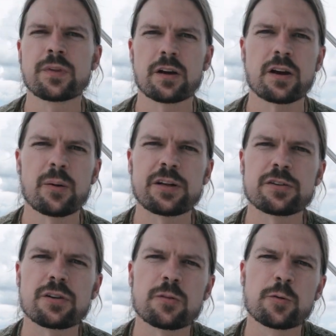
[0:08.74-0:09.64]
A
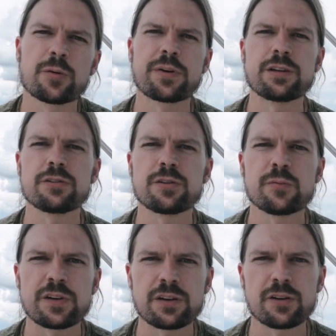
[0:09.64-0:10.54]
commenter on one of my
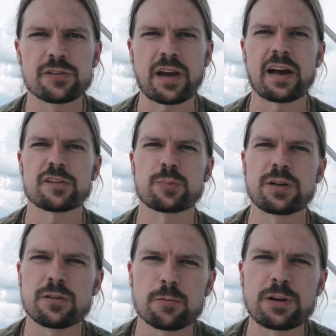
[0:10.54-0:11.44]
YouTube videos asked
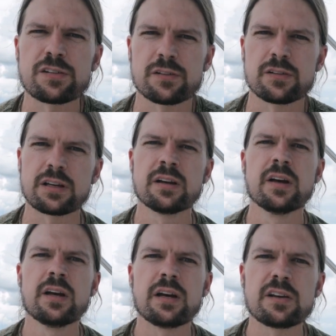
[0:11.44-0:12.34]
me recently,
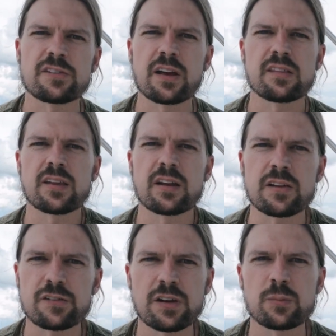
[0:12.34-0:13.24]
he said that
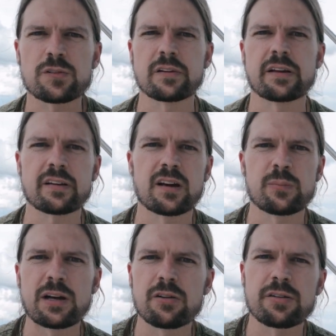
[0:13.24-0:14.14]
it seems like
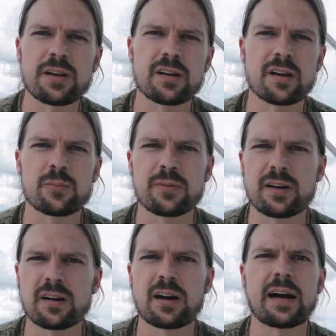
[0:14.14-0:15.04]
I'm healthy and I'm
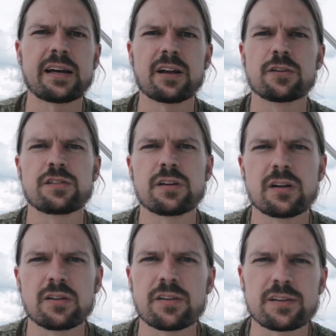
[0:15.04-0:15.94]
high energy
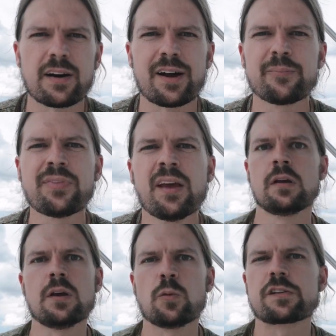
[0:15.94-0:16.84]
all of the time,
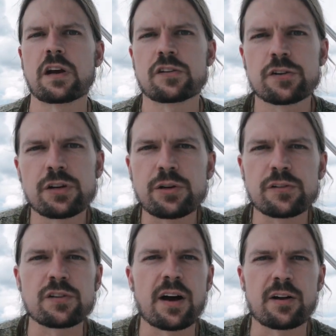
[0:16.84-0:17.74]
which I assure you
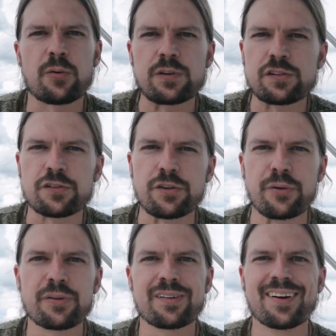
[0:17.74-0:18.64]
is not always true.